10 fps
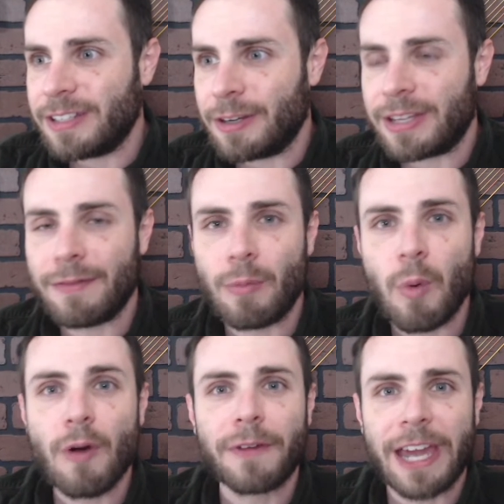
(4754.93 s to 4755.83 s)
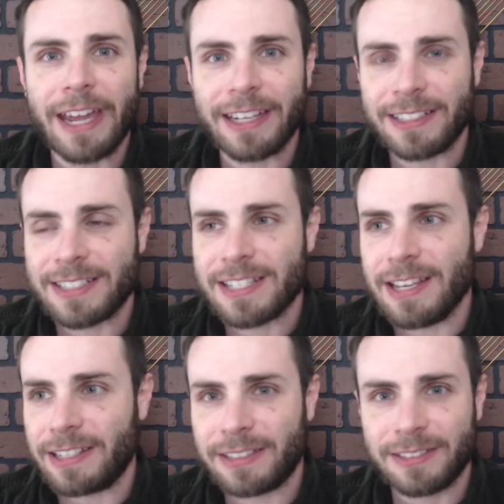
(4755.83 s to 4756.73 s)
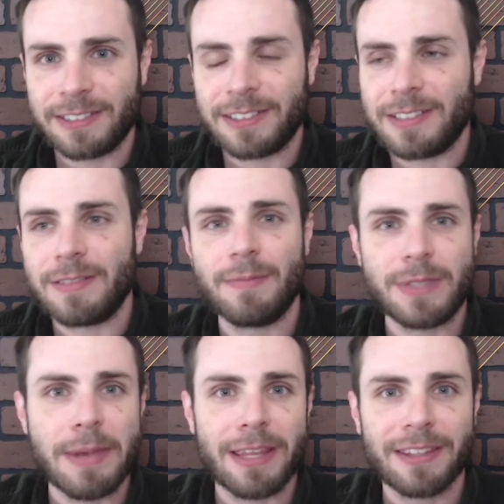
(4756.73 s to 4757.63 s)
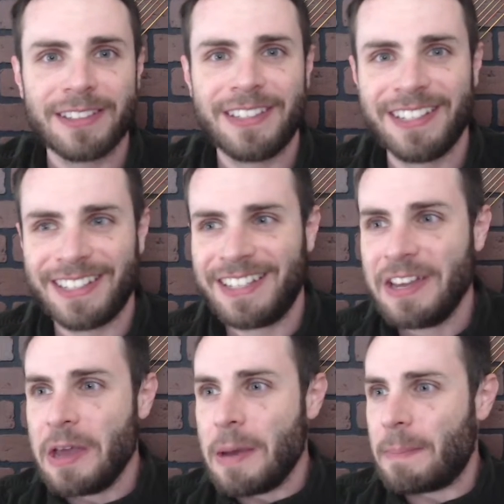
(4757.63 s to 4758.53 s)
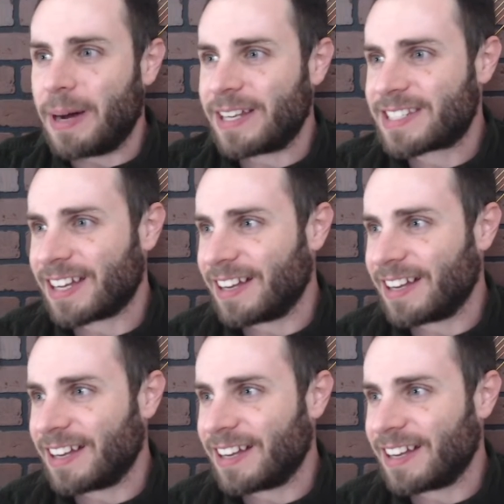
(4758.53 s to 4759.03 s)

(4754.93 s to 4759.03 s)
given Wolfgang, it's like Smith. But